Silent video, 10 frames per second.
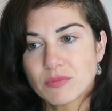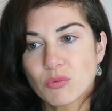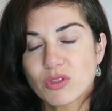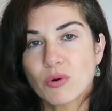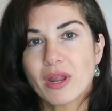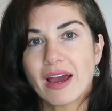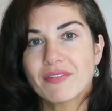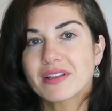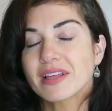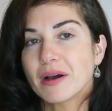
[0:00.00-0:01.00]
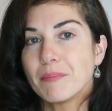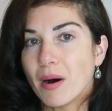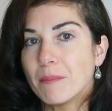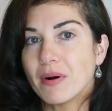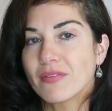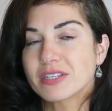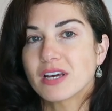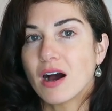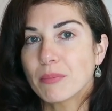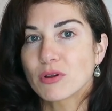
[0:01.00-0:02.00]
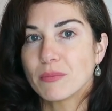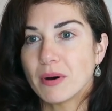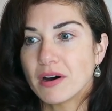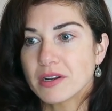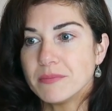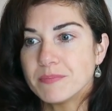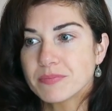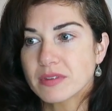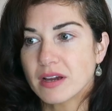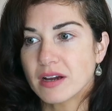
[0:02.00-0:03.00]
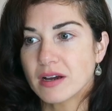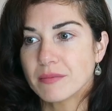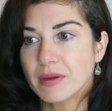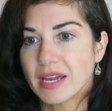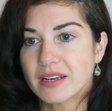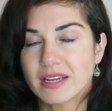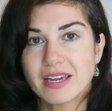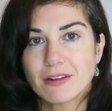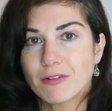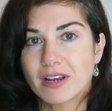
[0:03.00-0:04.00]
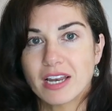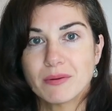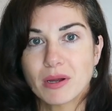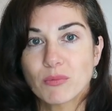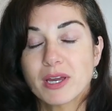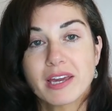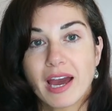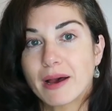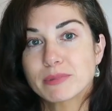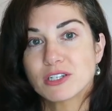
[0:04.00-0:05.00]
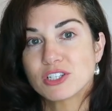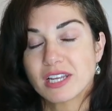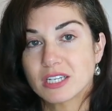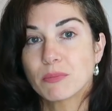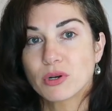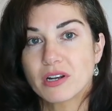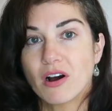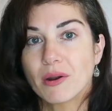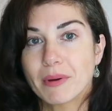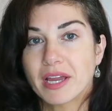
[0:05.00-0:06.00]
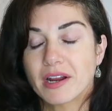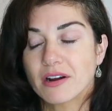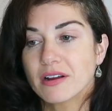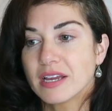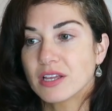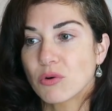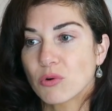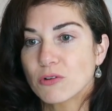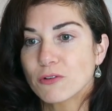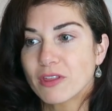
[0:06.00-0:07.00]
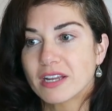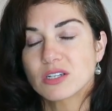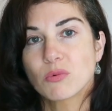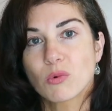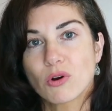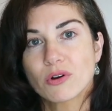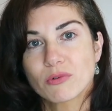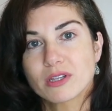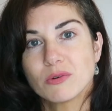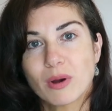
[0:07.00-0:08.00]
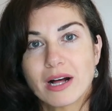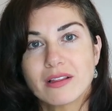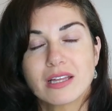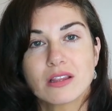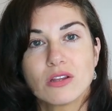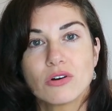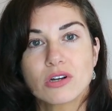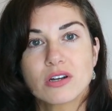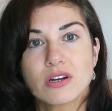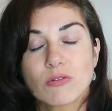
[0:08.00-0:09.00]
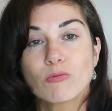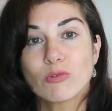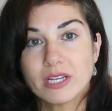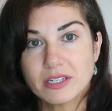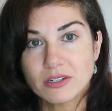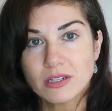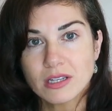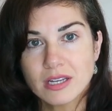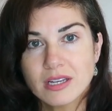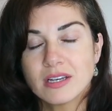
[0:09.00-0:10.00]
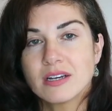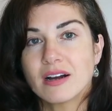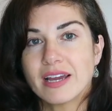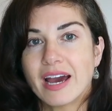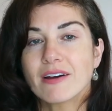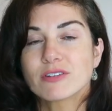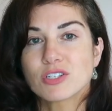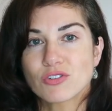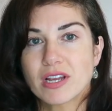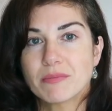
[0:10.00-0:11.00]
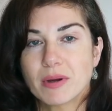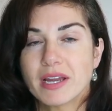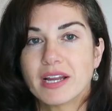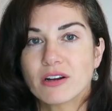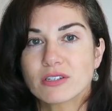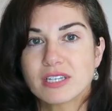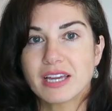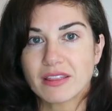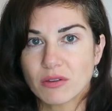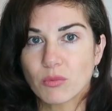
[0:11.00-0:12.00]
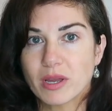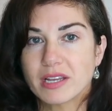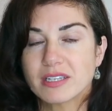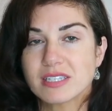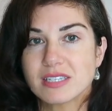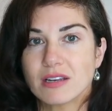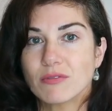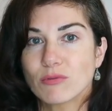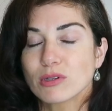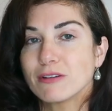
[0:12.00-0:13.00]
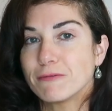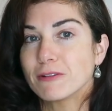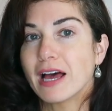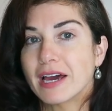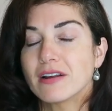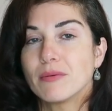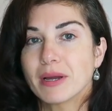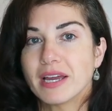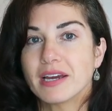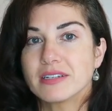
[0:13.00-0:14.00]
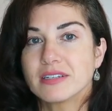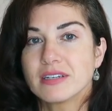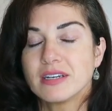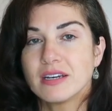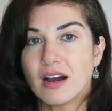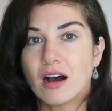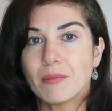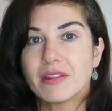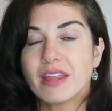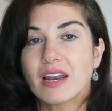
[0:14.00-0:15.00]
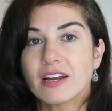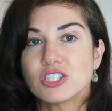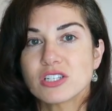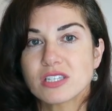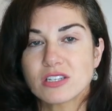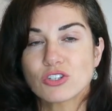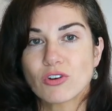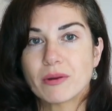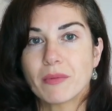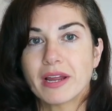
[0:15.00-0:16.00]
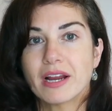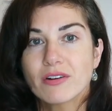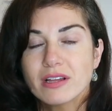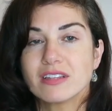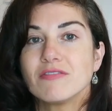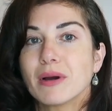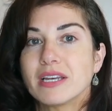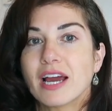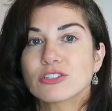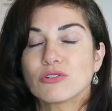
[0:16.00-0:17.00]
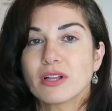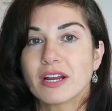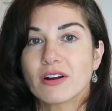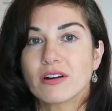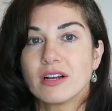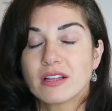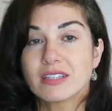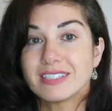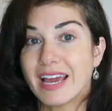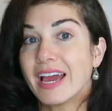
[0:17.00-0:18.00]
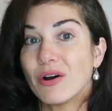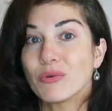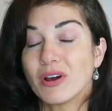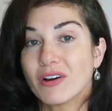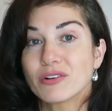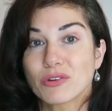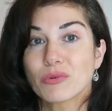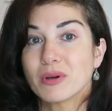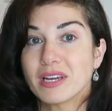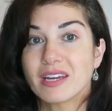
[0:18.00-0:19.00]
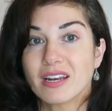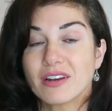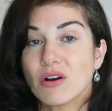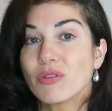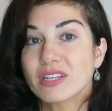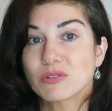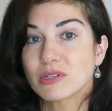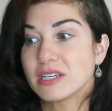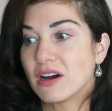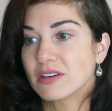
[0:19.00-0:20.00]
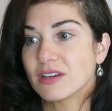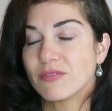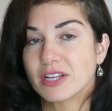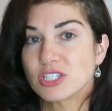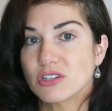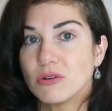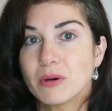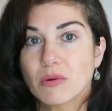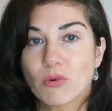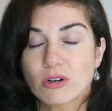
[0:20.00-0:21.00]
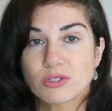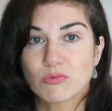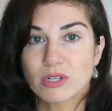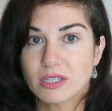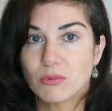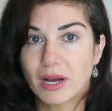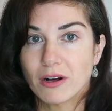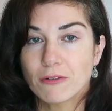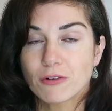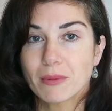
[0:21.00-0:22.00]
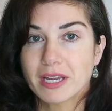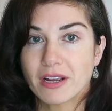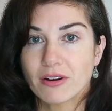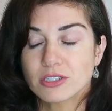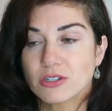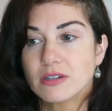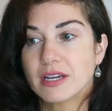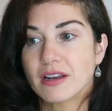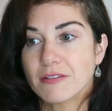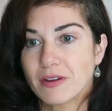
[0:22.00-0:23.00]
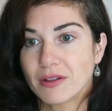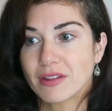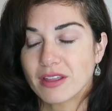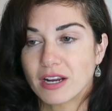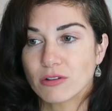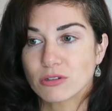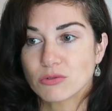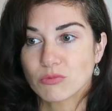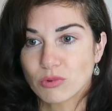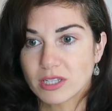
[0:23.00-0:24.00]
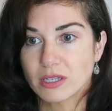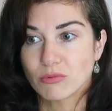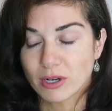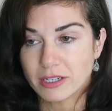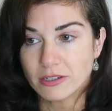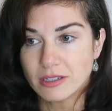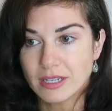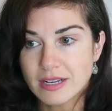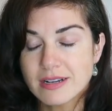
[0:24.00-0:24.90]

without having like a bump on the top or the bottom, um, and I can't find any of my wig caps, I just had to put it on my hair. In order for that to work really well and look real, I have to straighten my hair to get the wig to sit really flat on my head. Um, and then I just straighten my hair and I leave my natural hair down under the wig and I know that's really unconventional but it works really well for my character and I found that the hair looked really real.